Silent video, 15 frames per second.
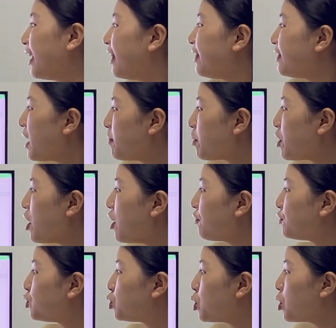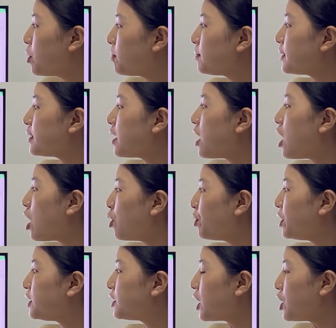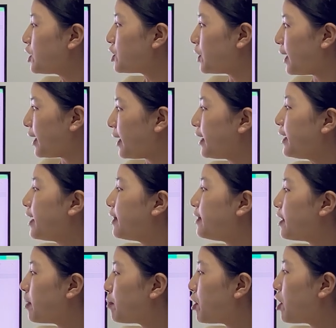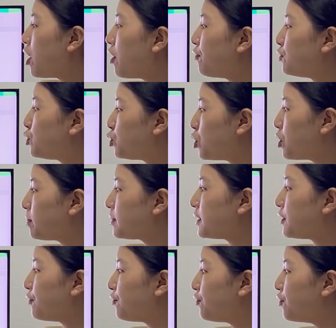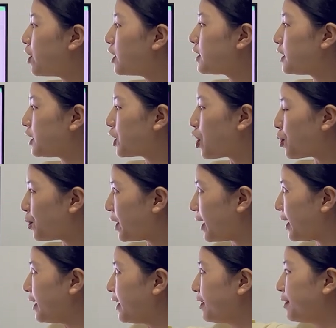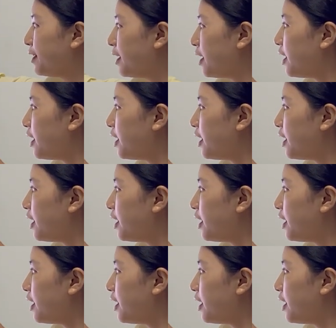number of zones horizontally, number of zones vertically,